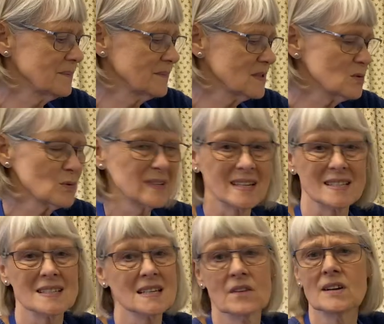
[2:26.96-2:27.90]
She wouldn't
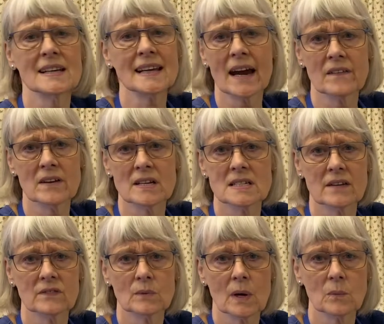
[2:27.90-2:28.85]
necessarily carry it
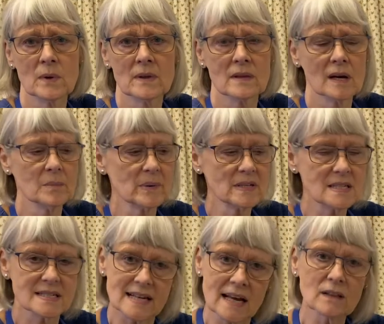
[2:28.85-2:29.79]
everywhere with her, but
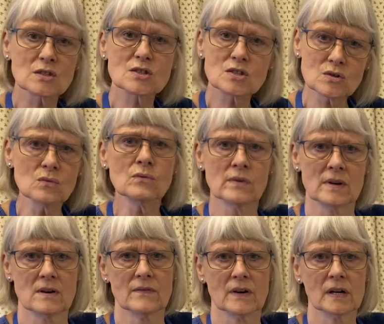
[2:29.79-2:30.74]
to tell the
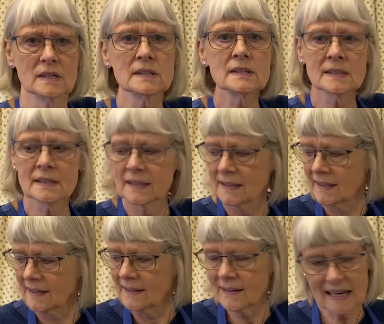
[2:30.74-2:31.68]
story of her,
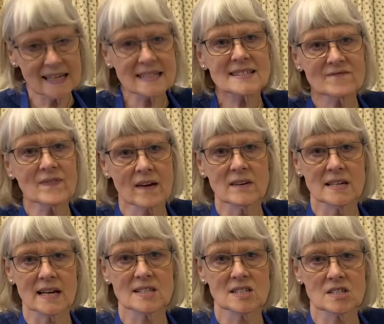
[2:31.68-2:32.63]
it's very
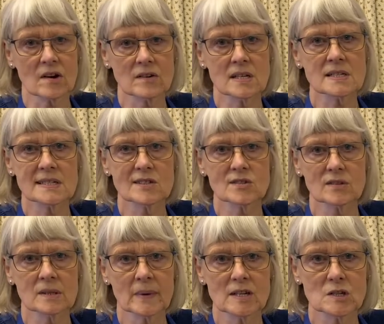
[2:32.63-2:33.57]
necessary that it sits
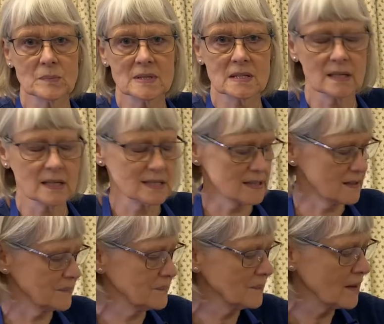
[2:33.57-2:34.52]
on the bench beside
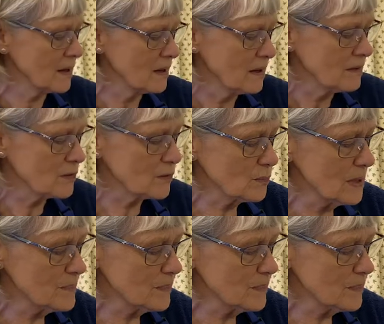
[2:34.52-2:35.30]
her. The three